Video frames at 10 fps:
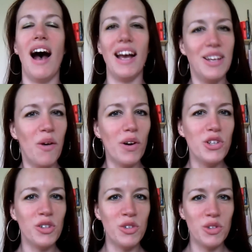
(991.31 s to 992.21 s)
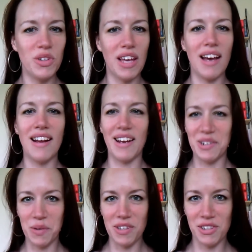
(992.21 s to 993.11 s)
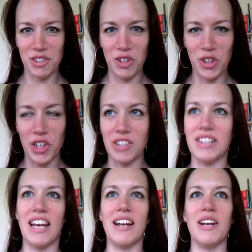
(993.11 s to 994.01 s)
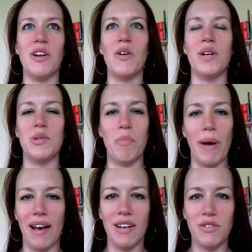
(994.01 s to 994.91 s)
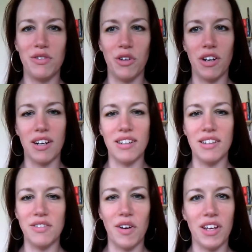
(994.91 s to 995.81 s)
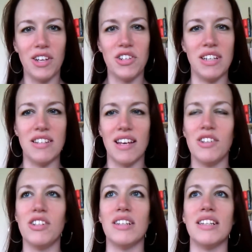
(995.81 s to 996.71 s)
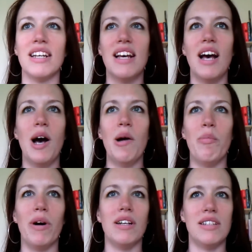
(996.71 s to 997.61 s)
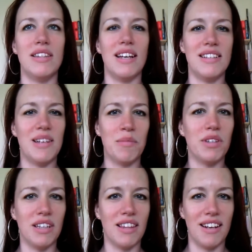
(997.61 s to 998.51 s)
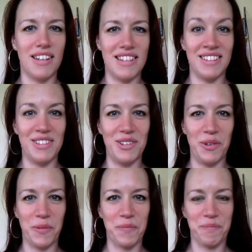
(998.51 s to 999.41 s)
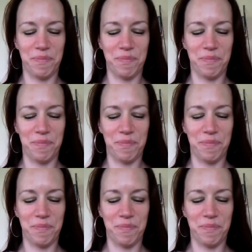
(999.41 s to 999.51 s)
I know I shouldn't do that. I know it doesn't look good, and I know it's bad for the variation in tension, but that's something that I tend to do.